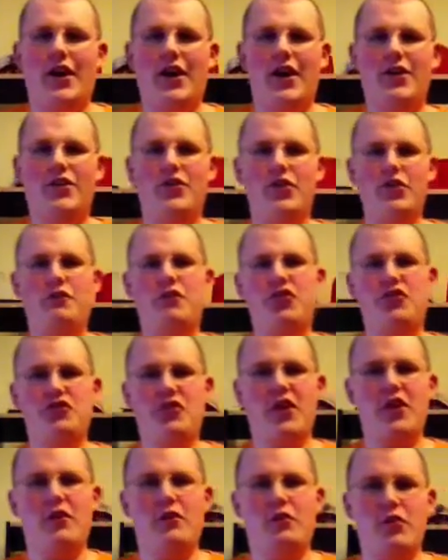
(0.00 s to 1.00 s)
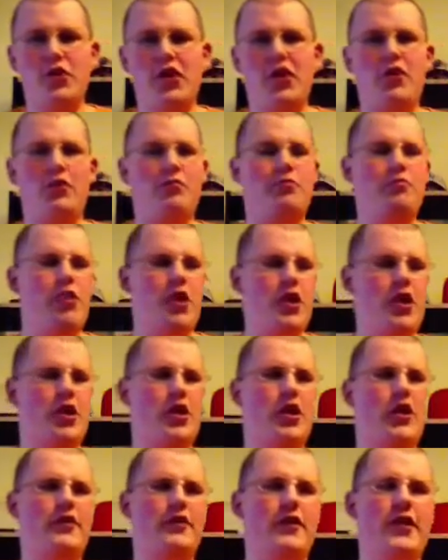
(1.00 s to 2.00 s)
So Luffy's trying to, walk it
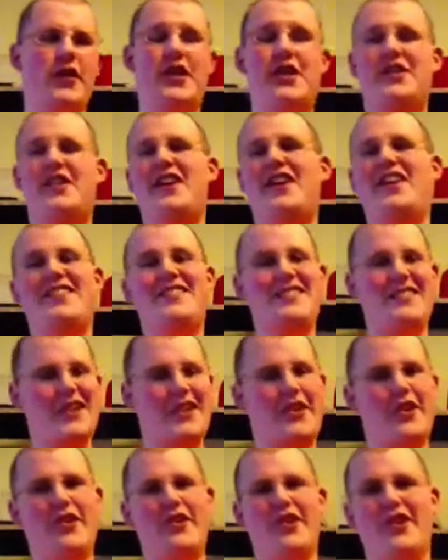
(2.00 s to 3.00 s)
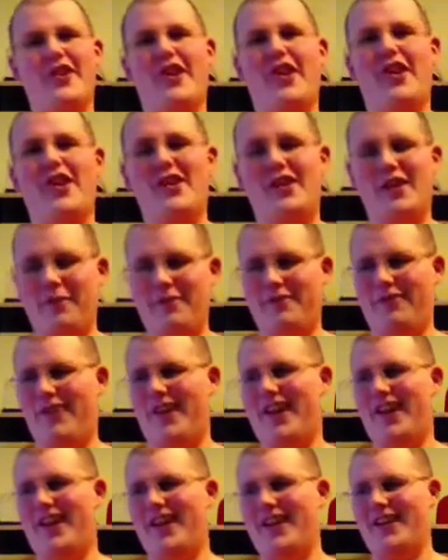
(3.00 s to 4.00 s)
off like, it didn't hurt at all. I'm
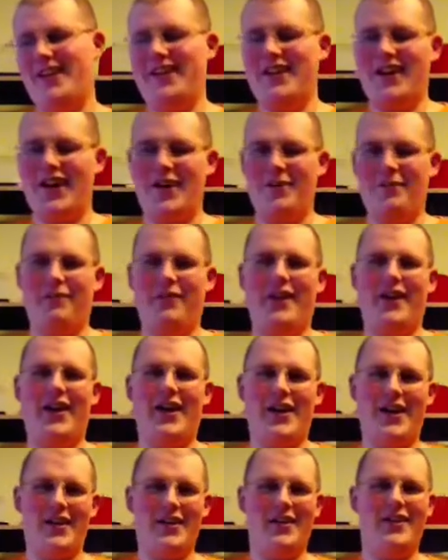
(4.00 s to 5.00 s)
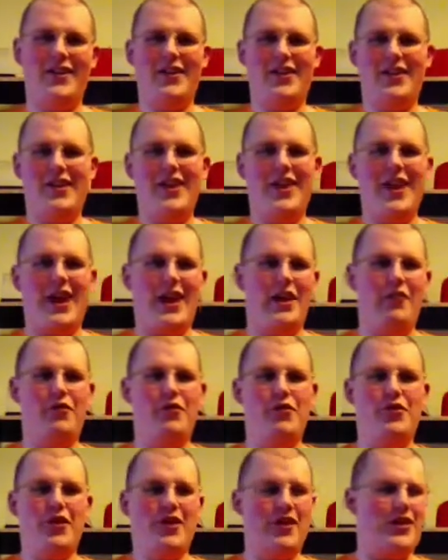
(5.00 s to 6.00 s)
fine. And
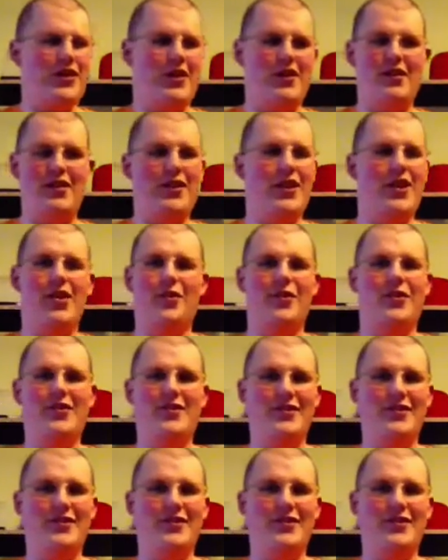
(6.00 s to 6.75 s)
everyone's like, no.